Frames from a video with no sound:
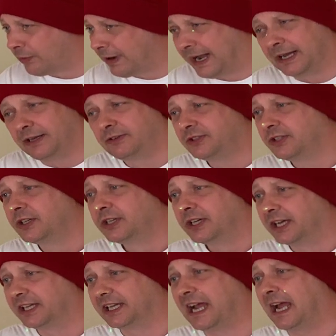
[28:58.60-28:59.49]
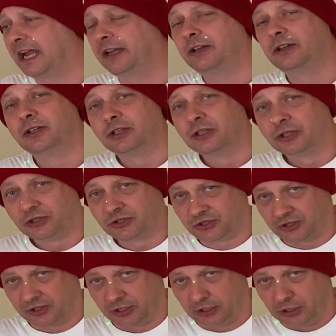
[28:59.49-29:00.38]
round, again,
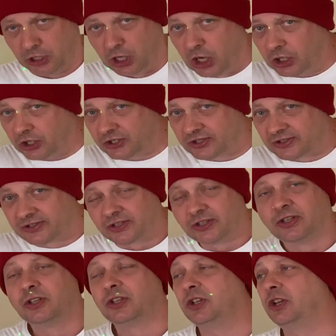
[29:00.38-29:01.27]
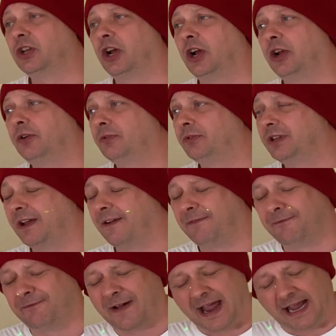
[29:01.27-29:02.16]
to the looks, you know, the
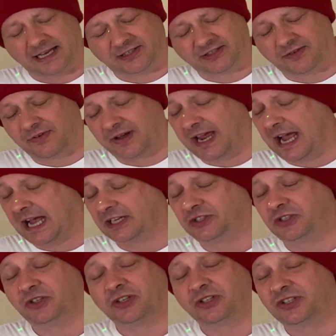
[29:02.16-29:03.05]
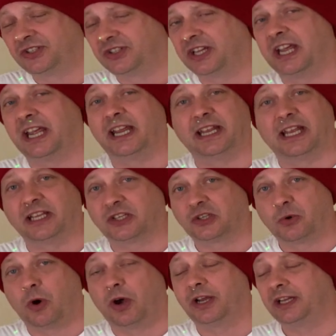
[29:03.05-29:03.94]
effects of it, as you can see, it's
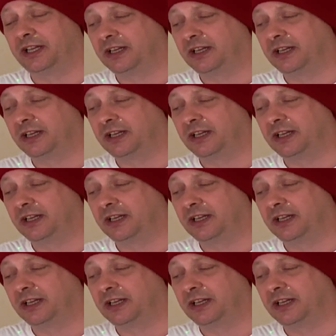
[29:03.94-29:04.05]
quite